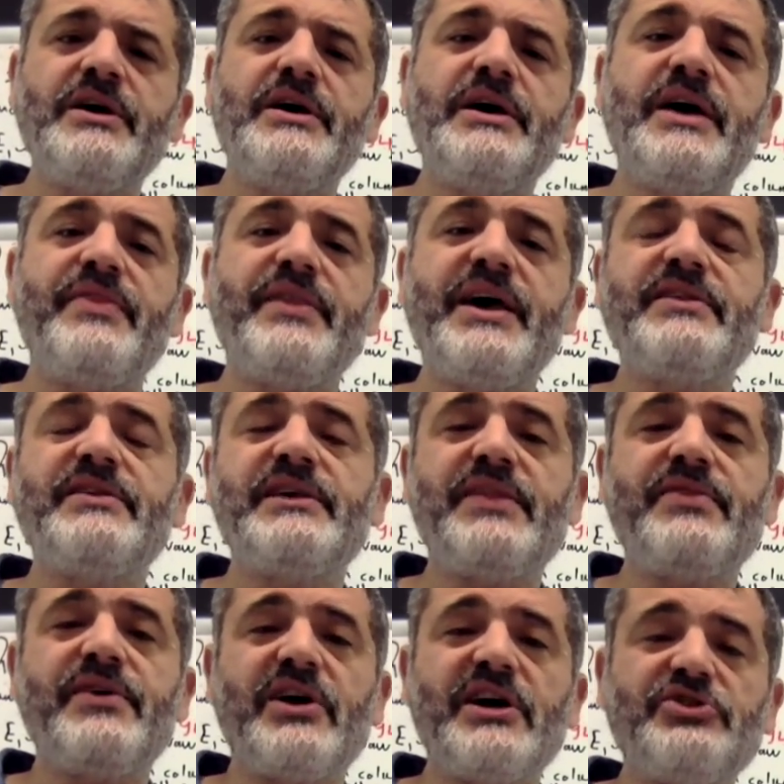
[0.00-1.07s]
and then
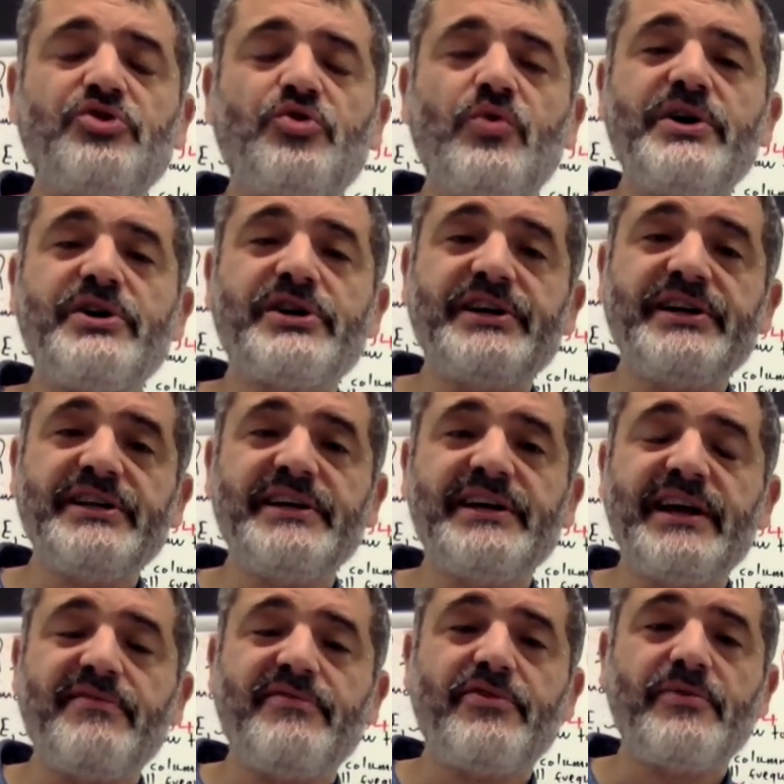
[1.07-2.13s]
get the chi-square
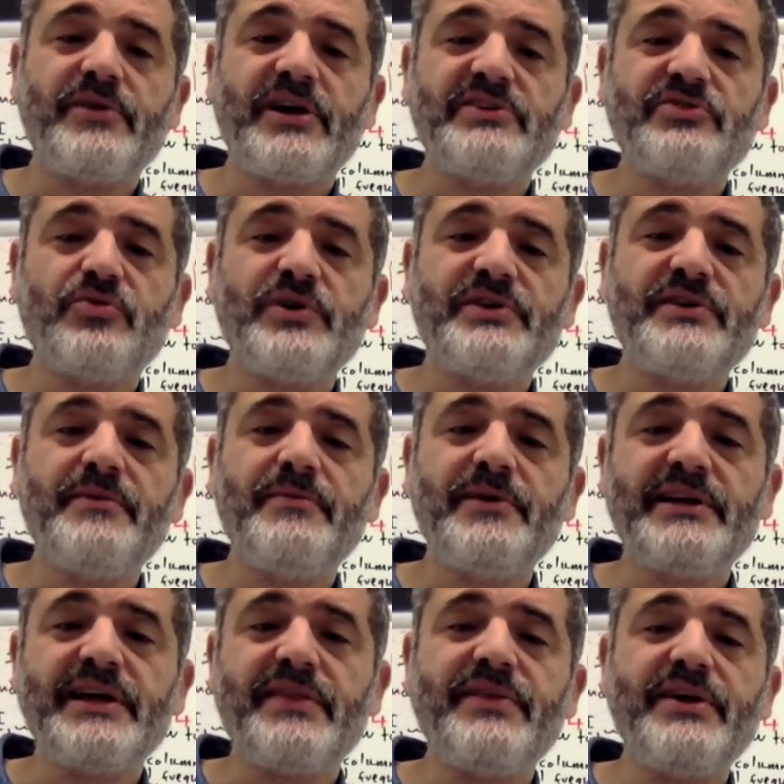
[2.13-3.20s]
critical from the chi-square table,
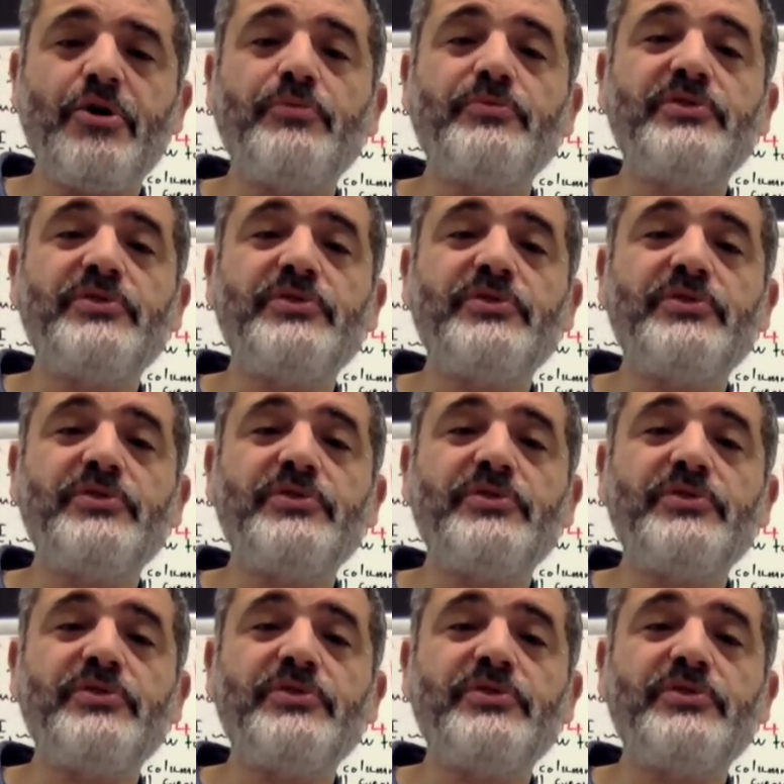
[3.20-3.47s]
get the